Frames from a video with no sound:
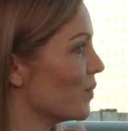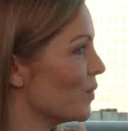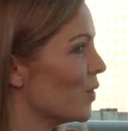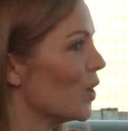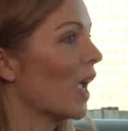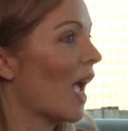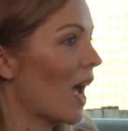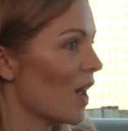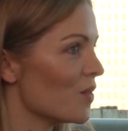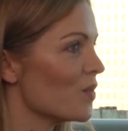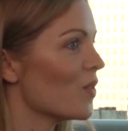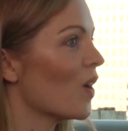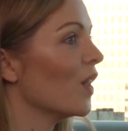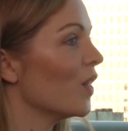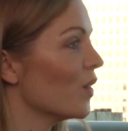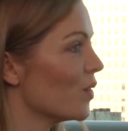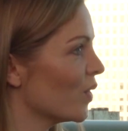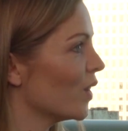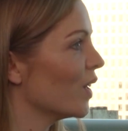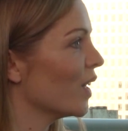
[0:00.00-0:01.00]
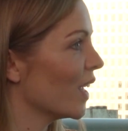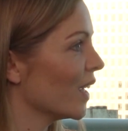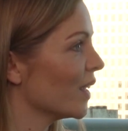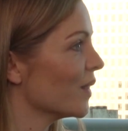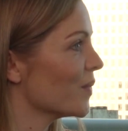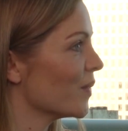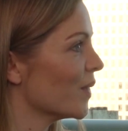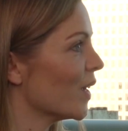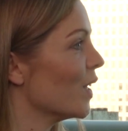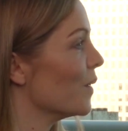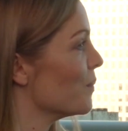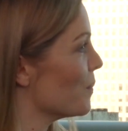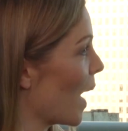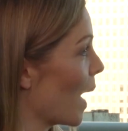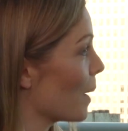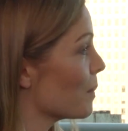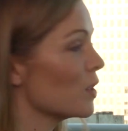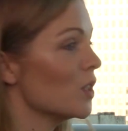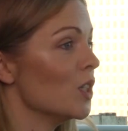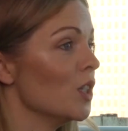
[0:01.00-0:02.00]
you can find the funding, and
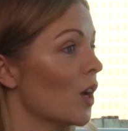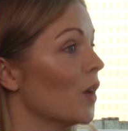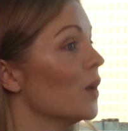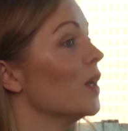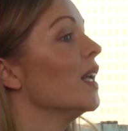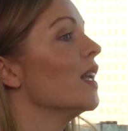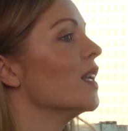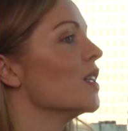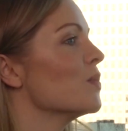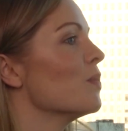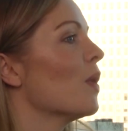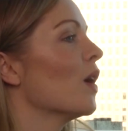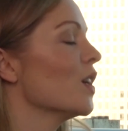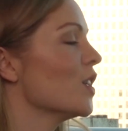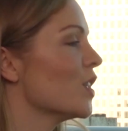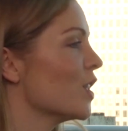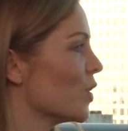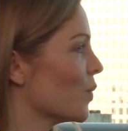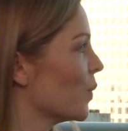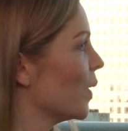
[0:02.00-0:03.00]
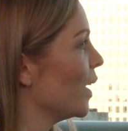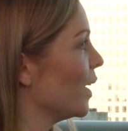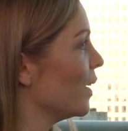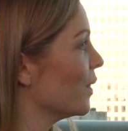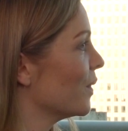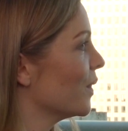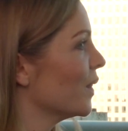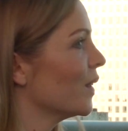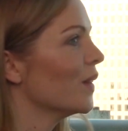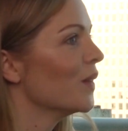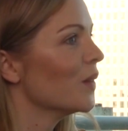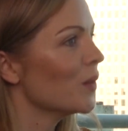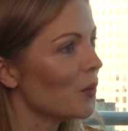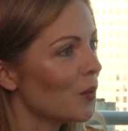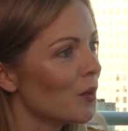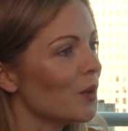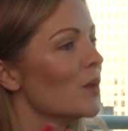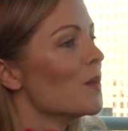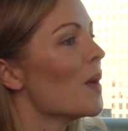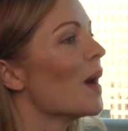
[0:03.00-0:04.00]
perhaps you don't need as much as
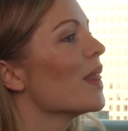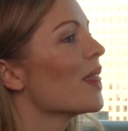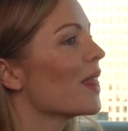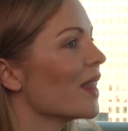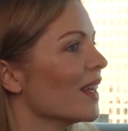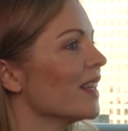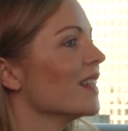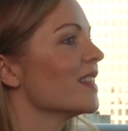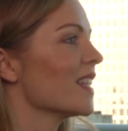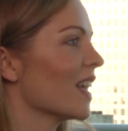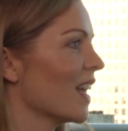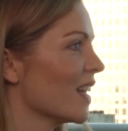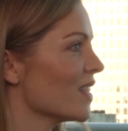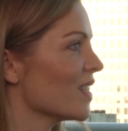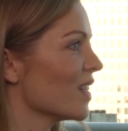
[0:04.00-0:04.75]
you might think to get